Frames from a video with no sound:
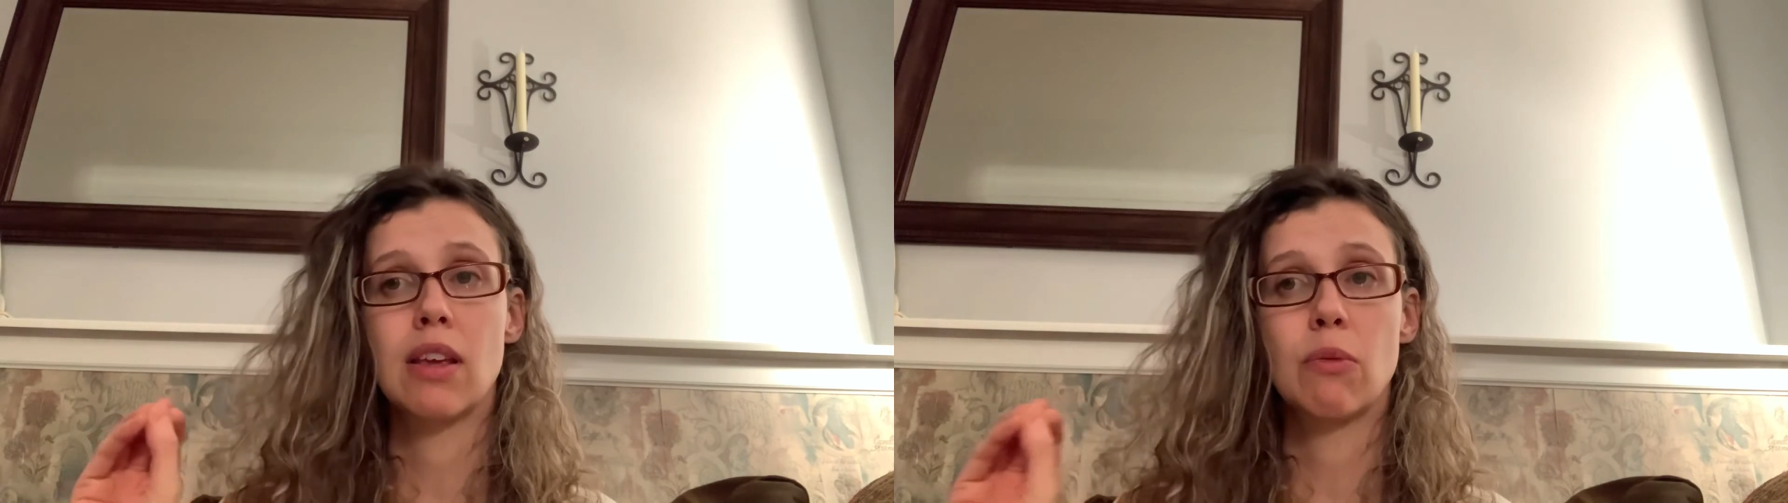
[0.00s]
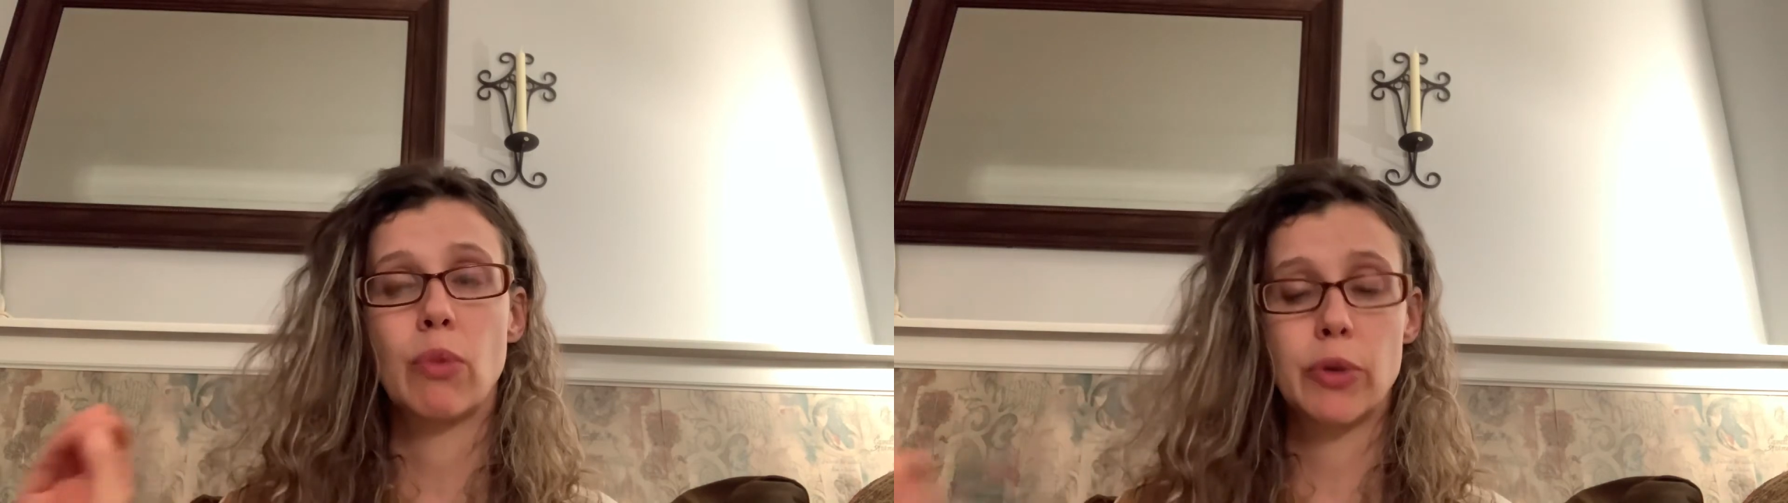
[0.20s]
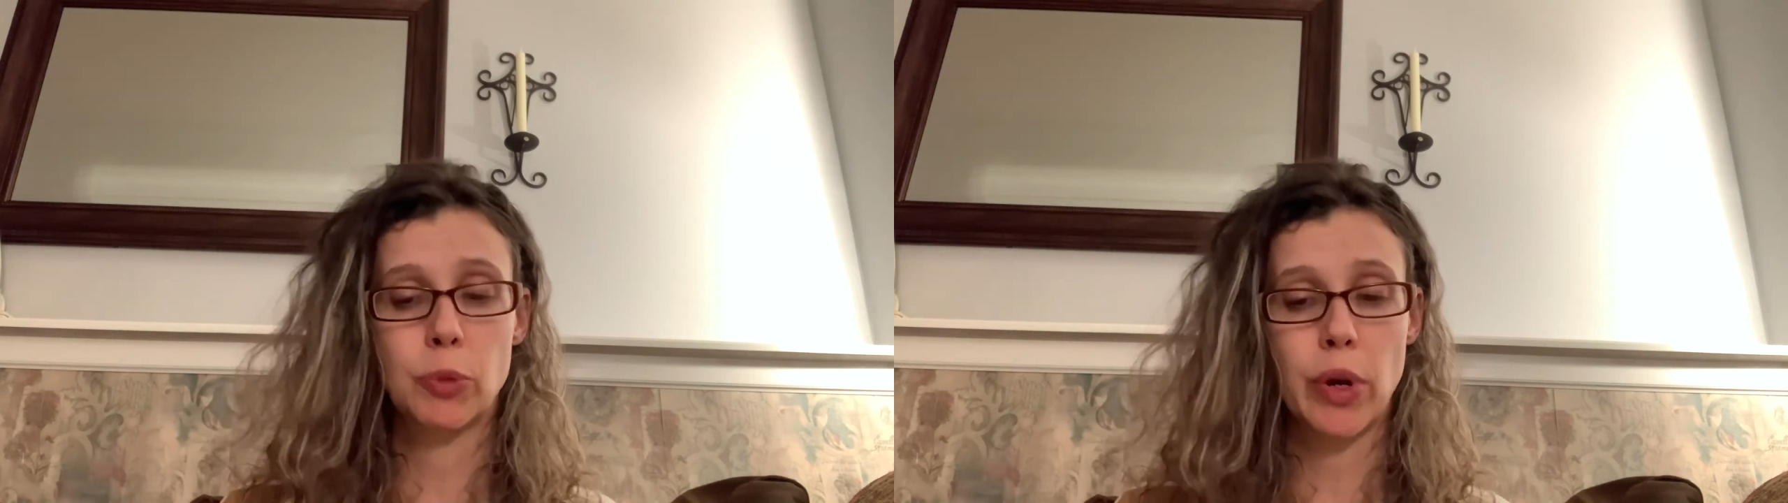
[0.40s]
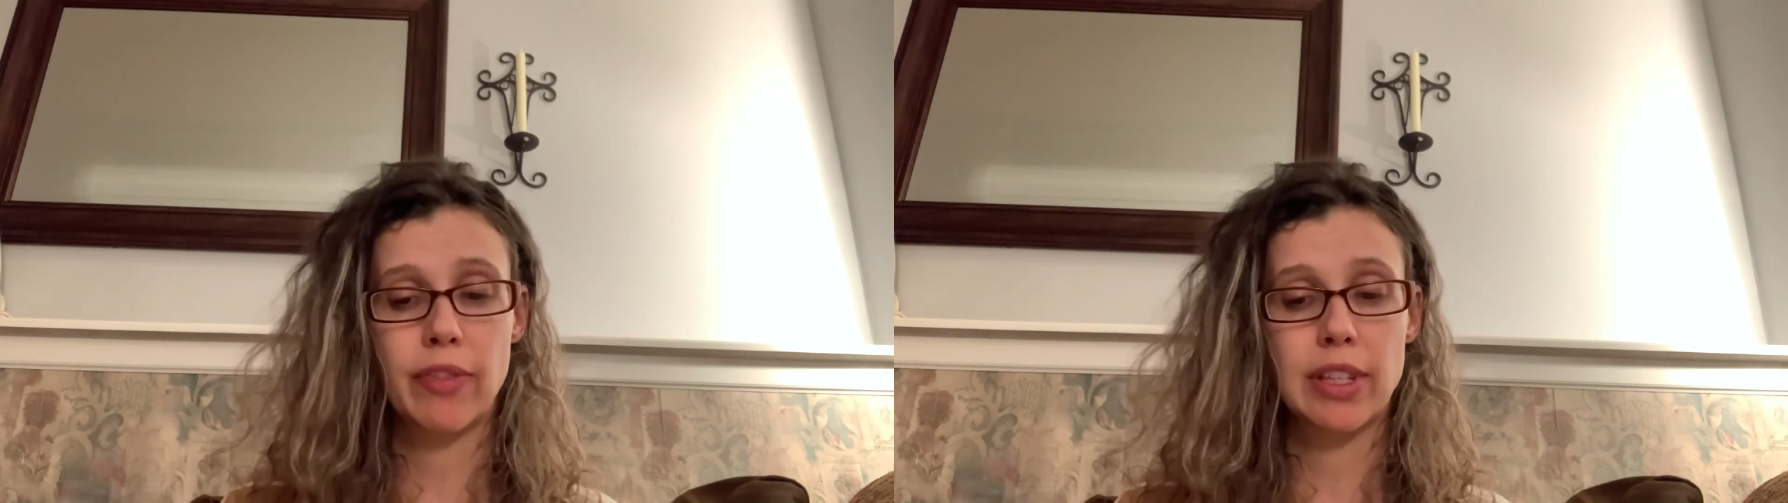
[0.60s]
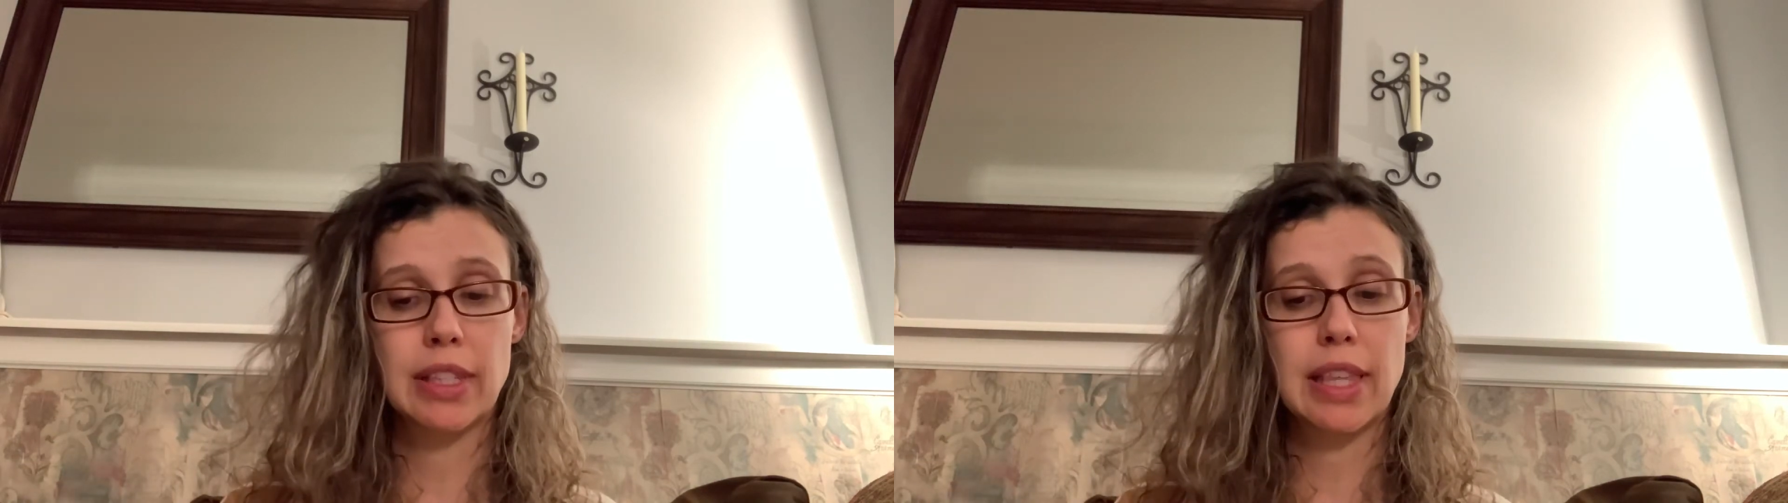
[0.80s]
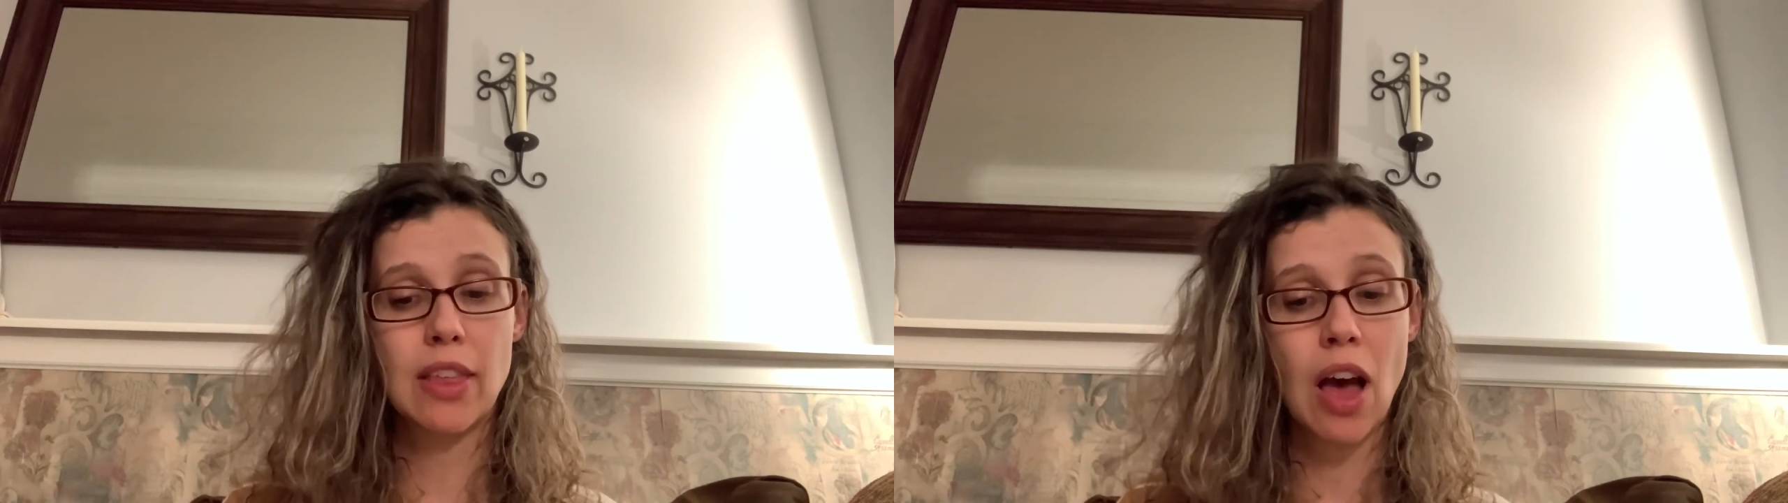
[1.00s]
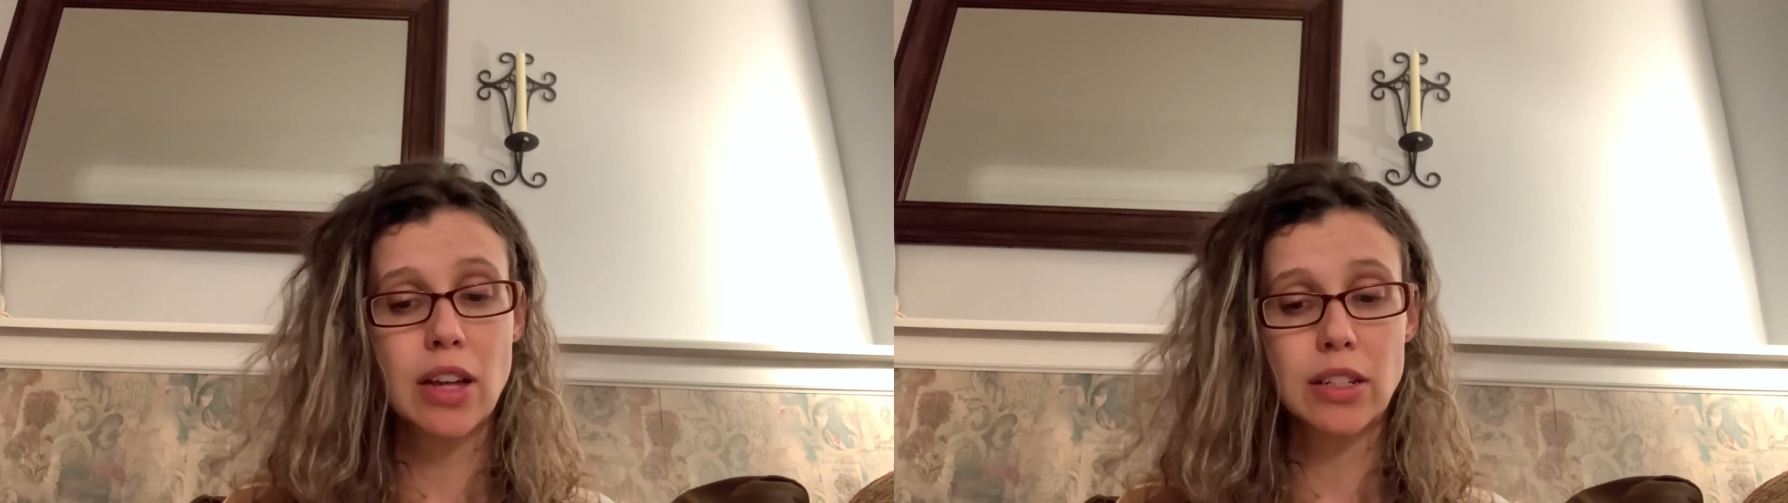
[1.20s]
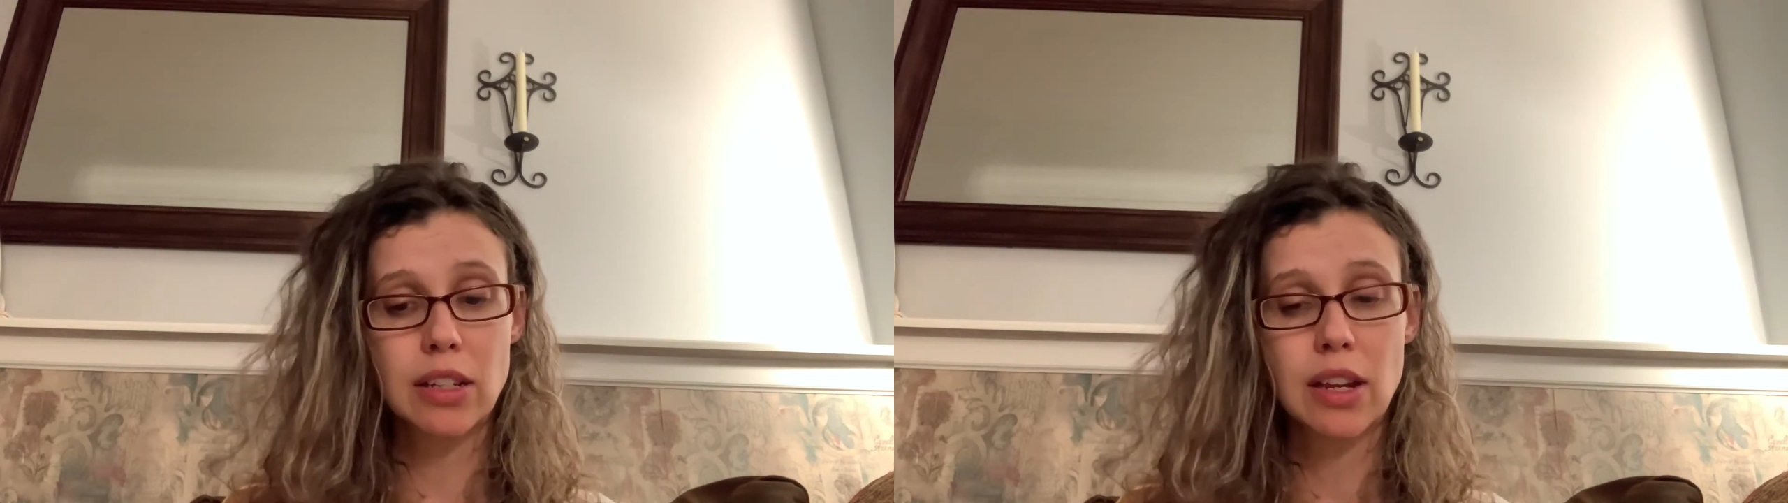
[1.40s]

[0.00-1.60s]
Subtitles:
what was previously thought.